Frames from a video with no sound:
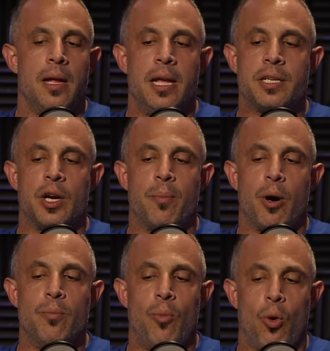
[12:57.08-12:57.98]
is going to
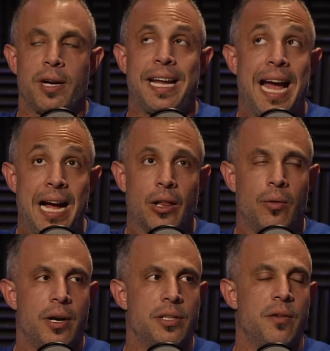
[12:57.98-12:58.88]
burn more
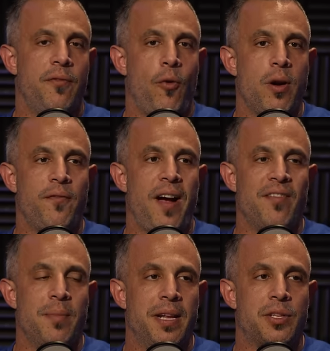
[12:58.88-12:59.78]
calories than
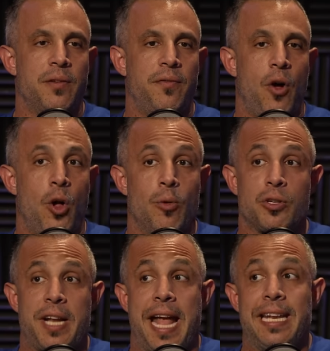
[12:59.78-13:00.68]
45 minutes of
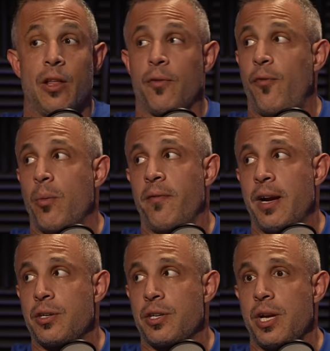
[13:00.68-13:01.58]
almost any other form of
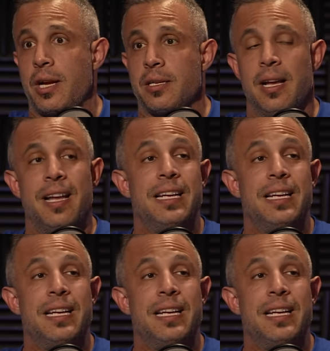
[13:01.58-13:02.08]
exercise.